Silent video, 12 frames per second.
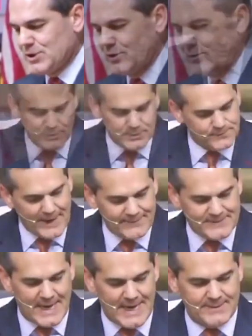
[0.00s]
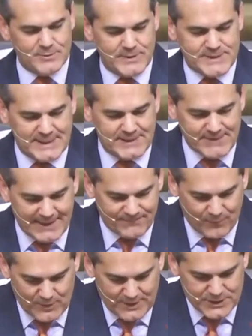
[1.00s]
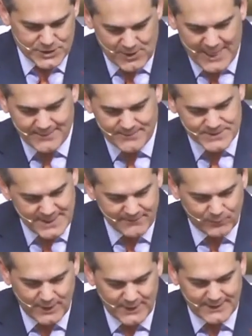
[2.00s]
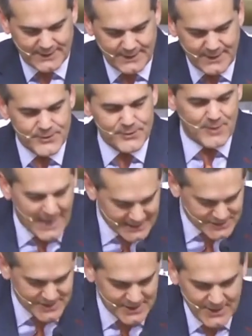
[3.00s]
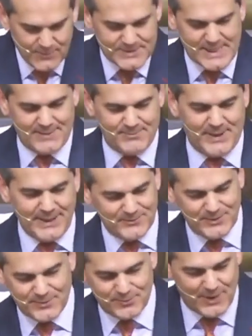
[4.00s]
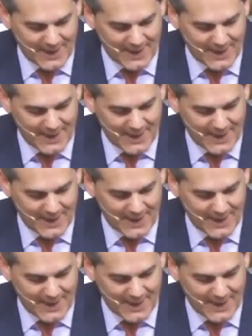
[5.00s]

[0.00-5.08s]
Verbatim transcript: Of the Jews, five times received I 40 stripes, save one. Thrice was I beaten